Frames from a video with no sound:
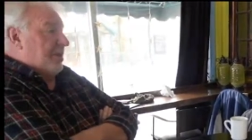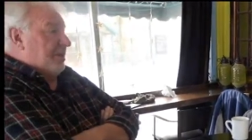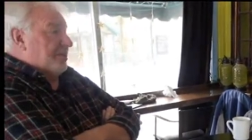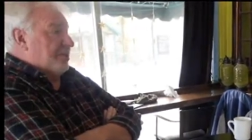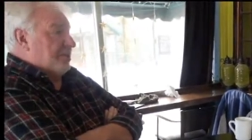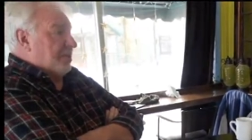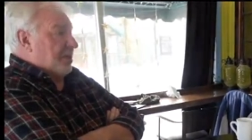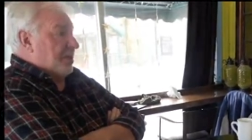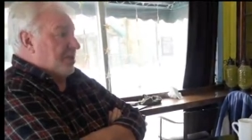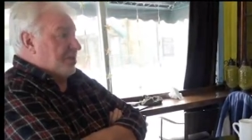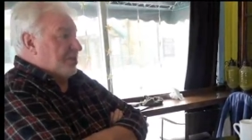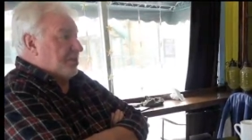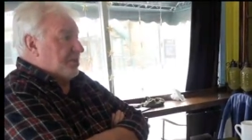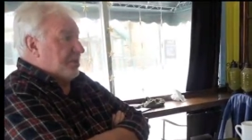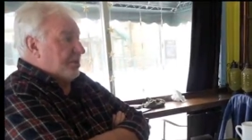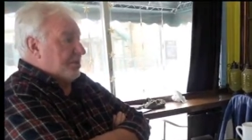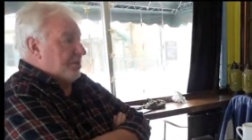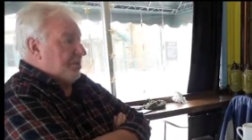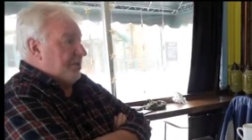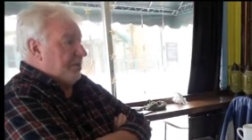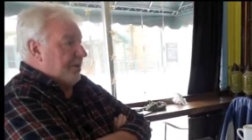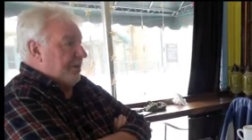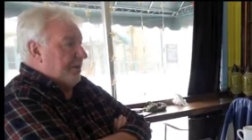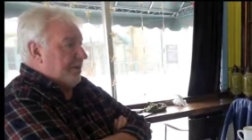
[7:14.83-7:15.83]
installation of the
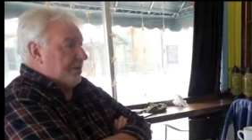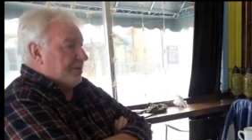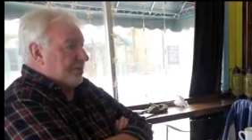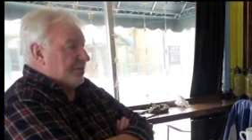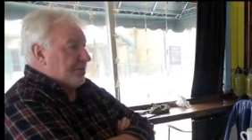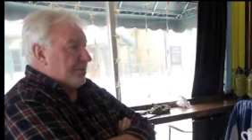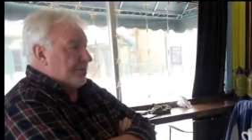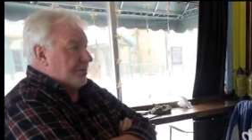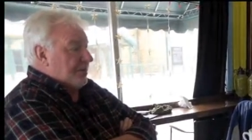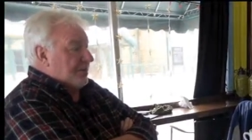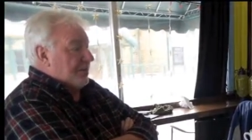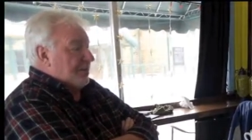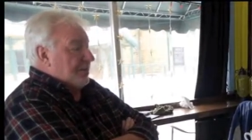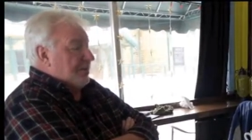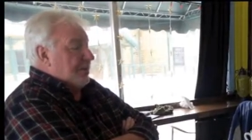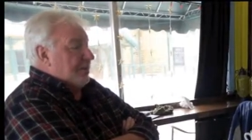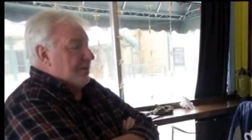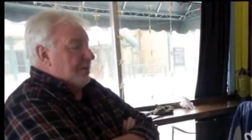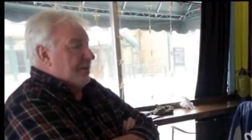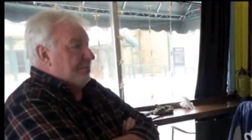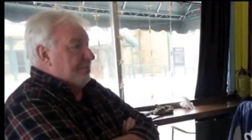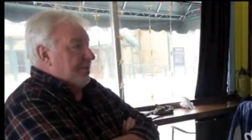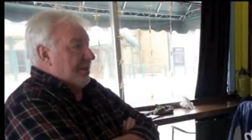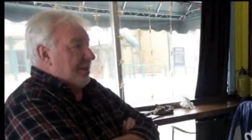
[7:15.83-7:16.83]
new windows.
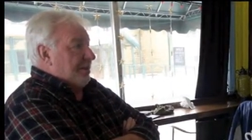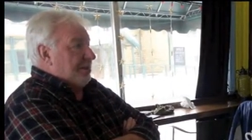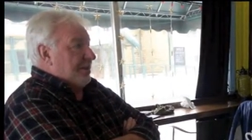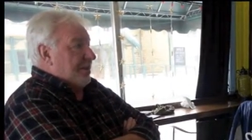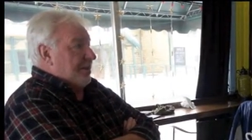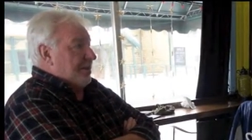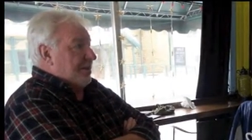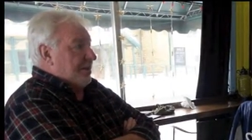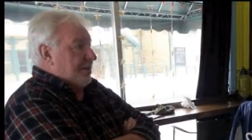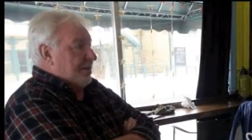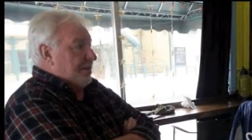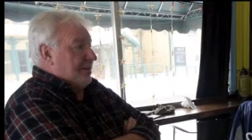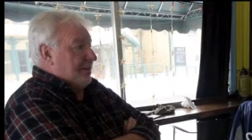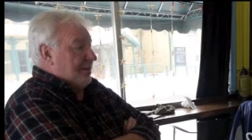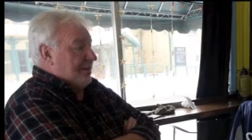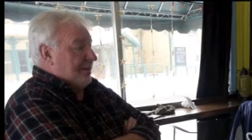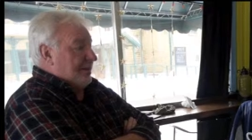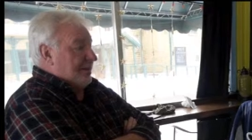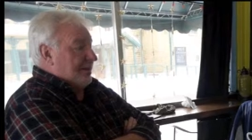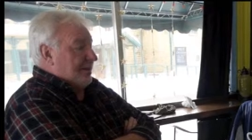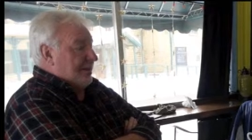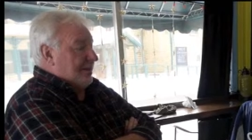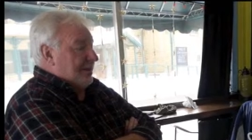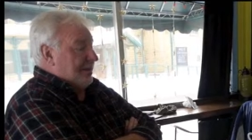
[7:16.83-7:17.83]
It may be
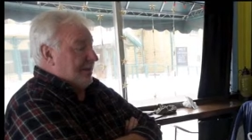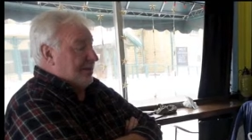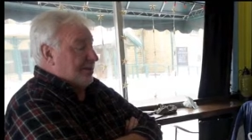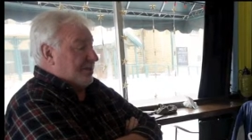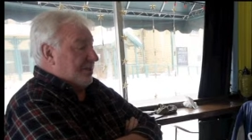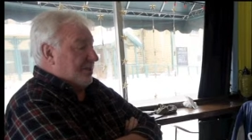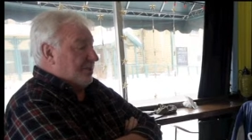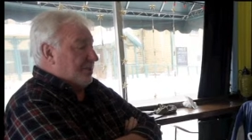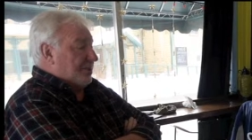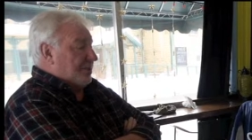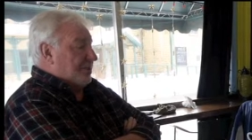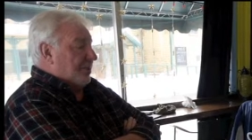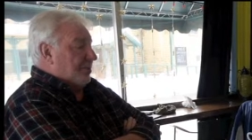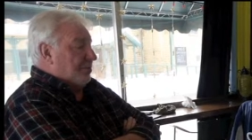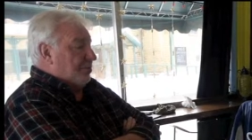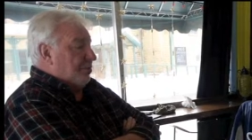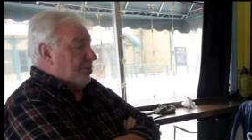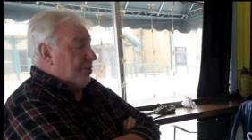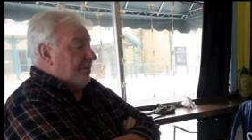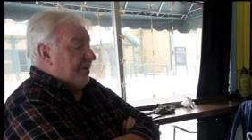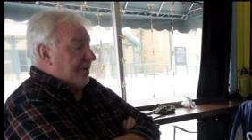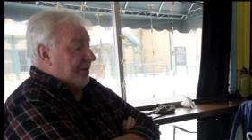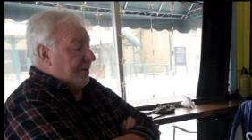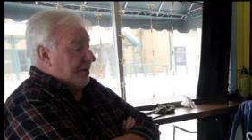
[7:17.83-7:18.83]
that sill's still
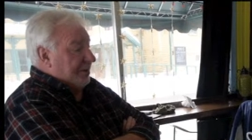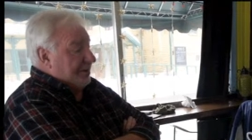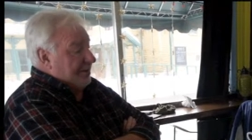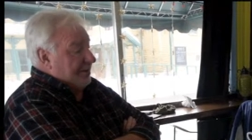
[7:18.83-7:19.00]
moving, and